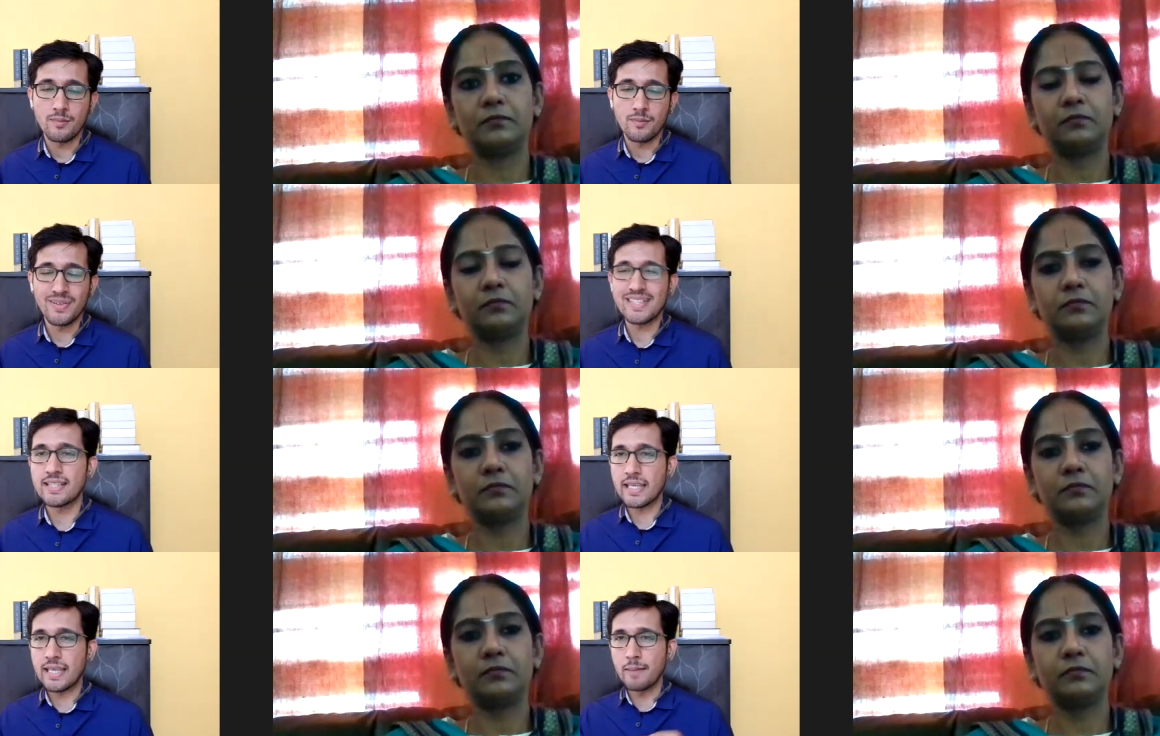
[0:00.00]

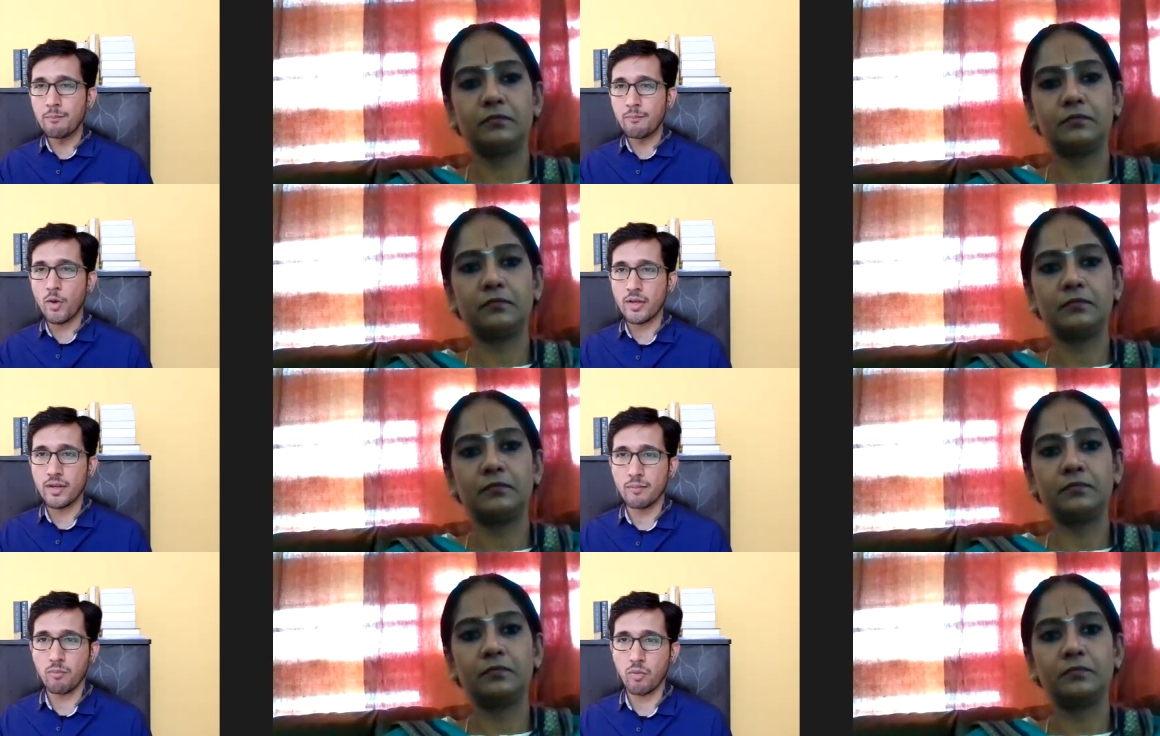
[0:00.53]
Speaker 1: but the
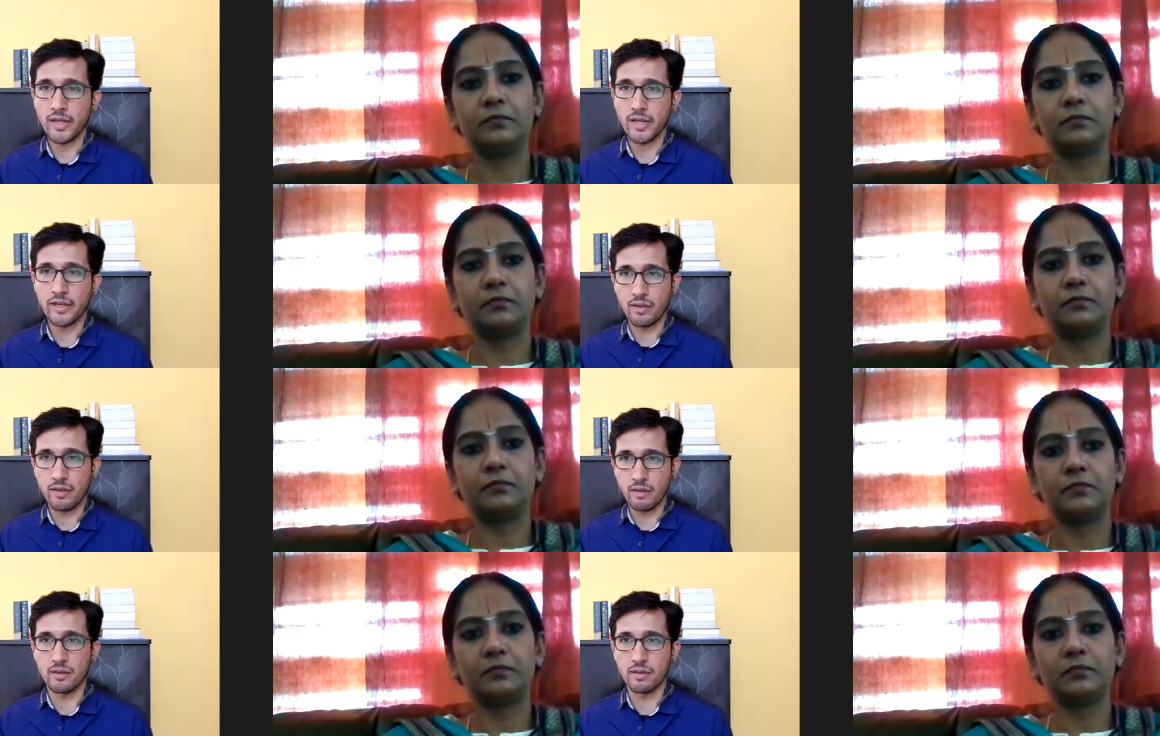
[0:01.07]
important
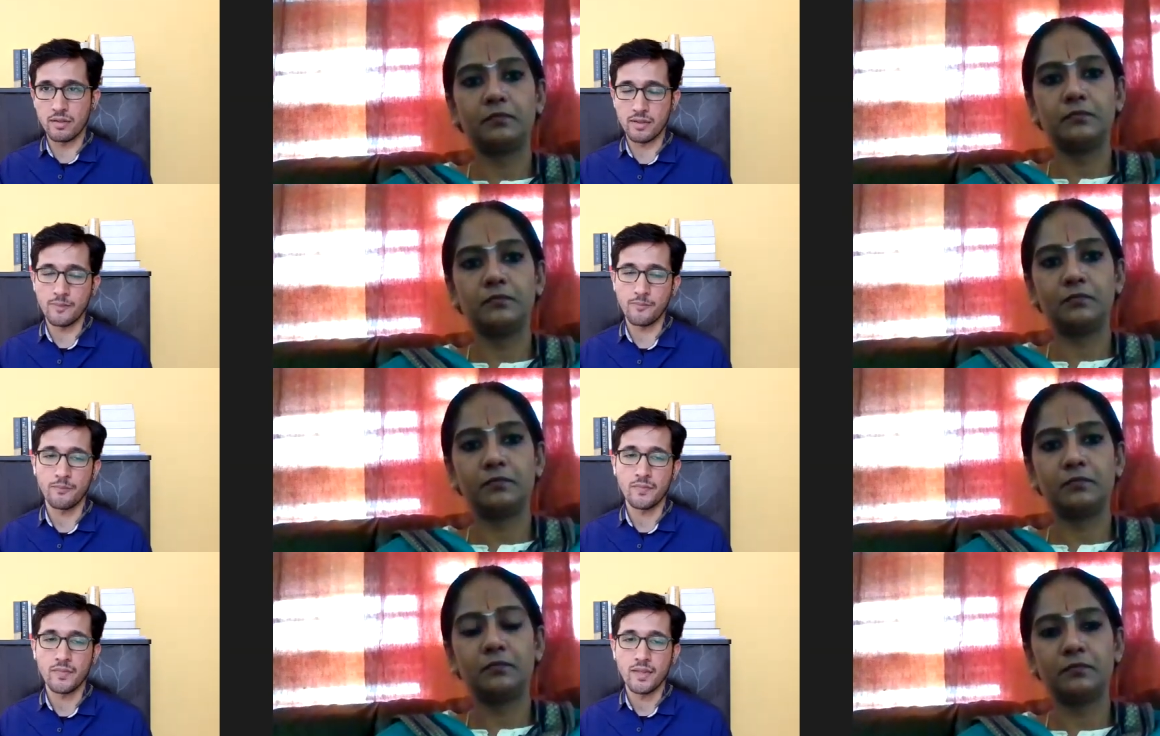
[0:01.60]
point here
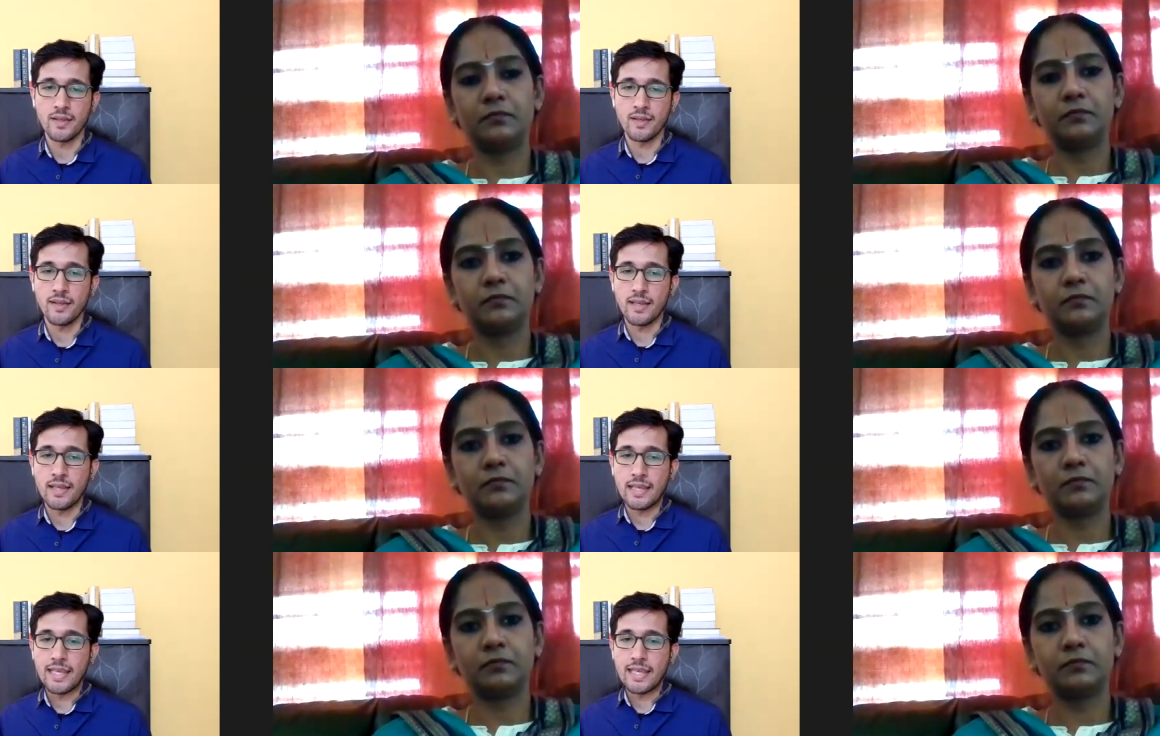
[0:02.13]

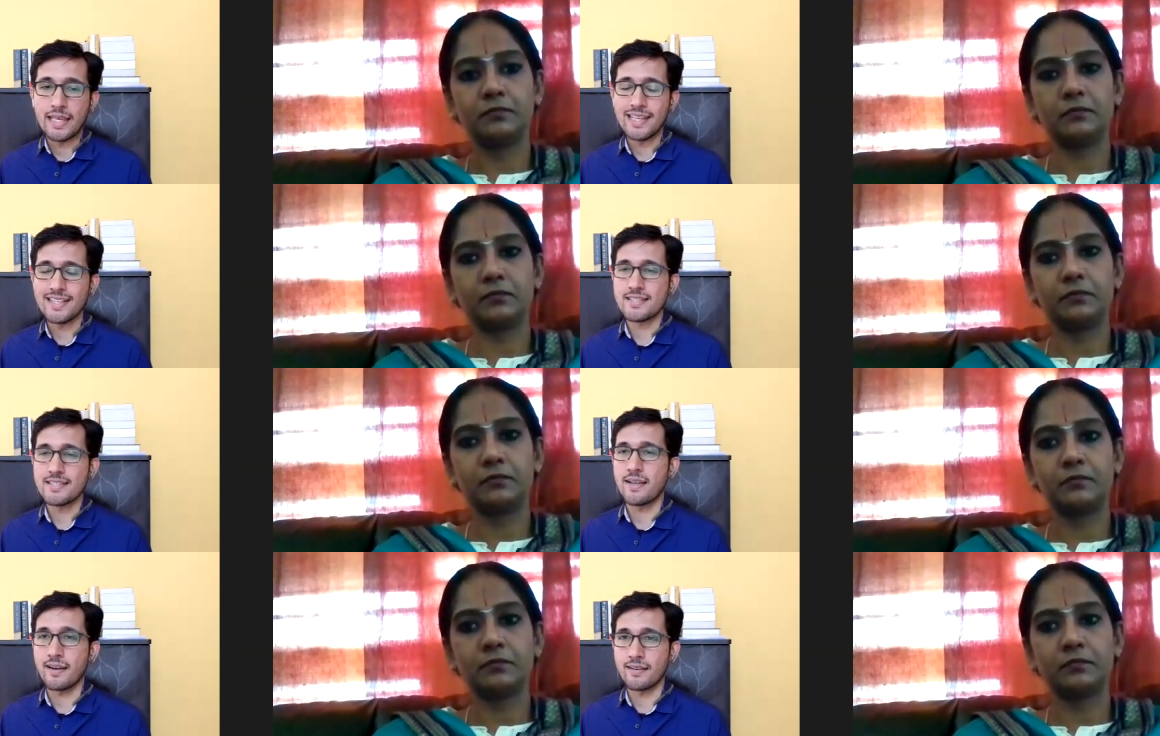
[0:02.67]

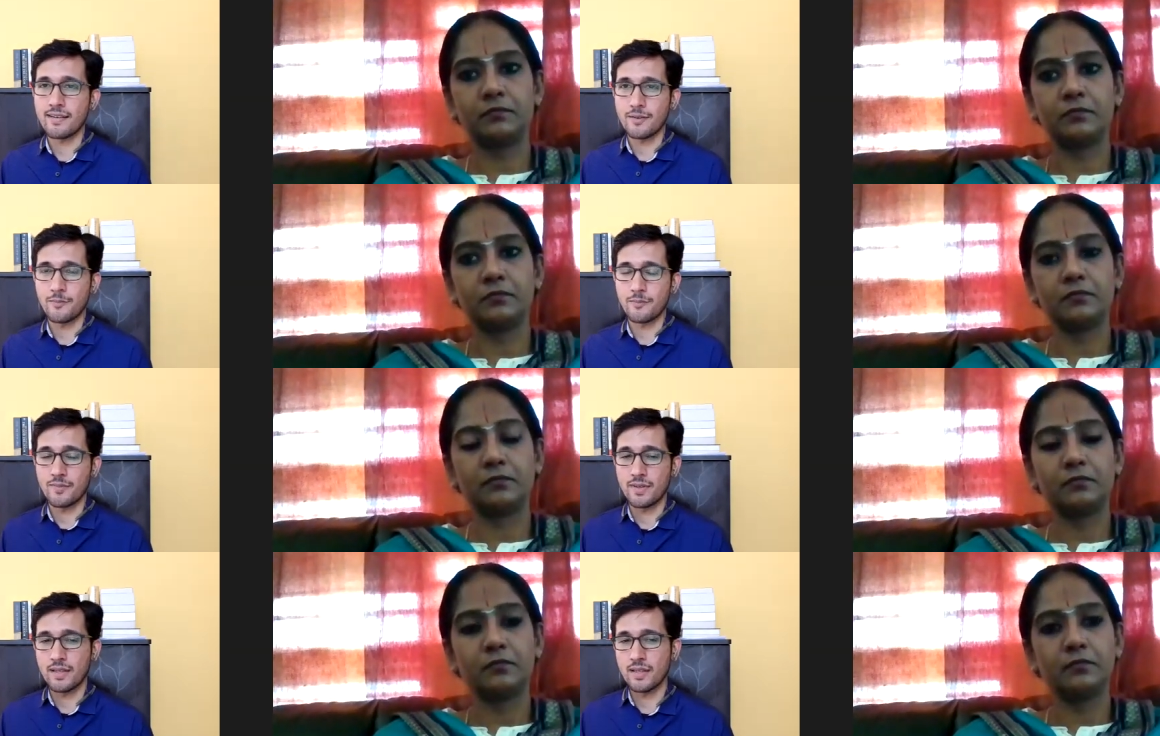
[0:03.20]
is that
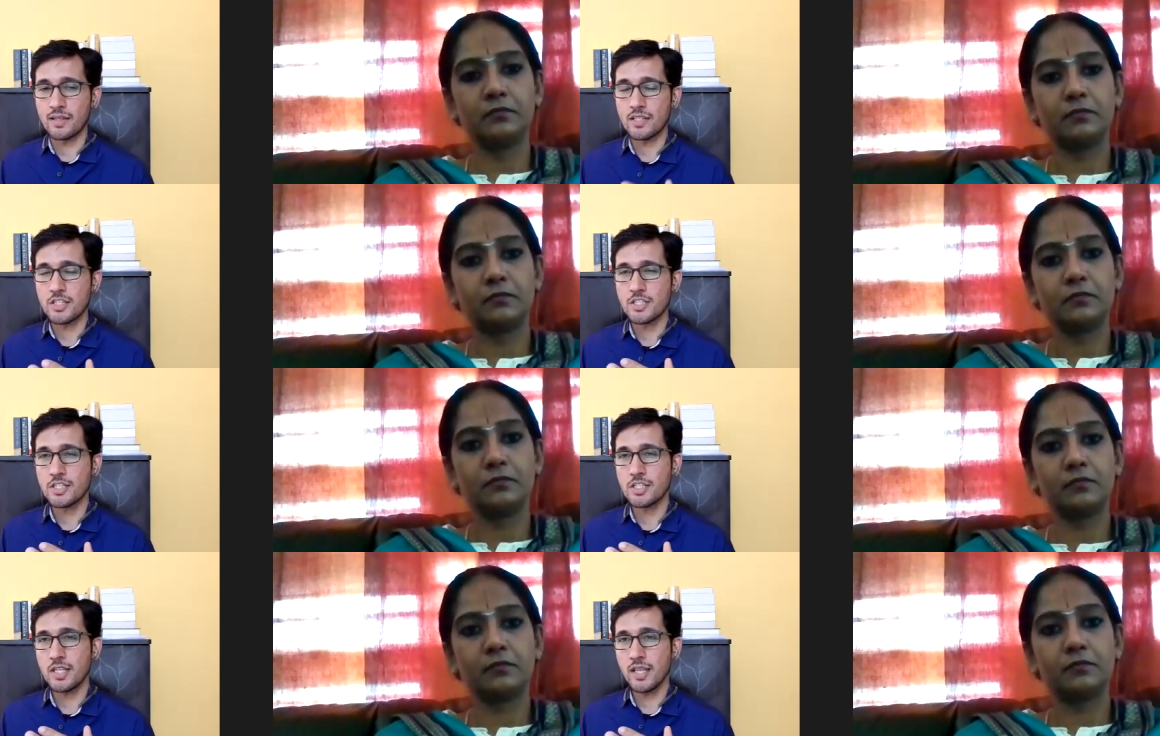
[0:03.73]

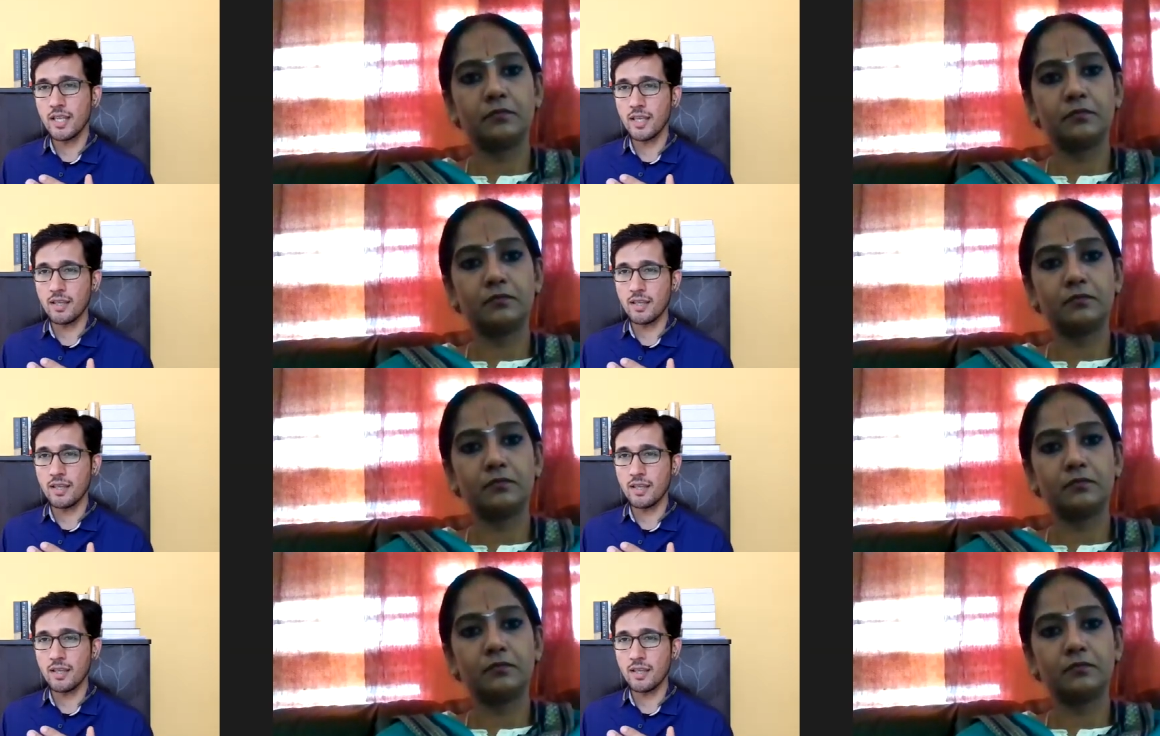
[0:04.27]
she,